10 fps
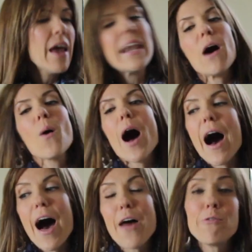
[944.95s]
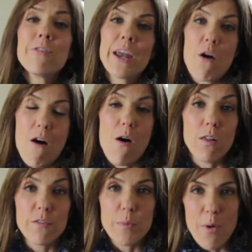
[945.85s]
Now, other than
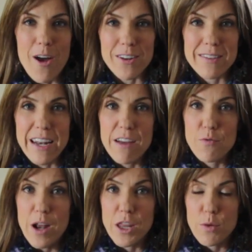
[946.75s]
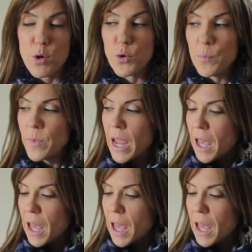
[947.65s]
all of the products that I've run through,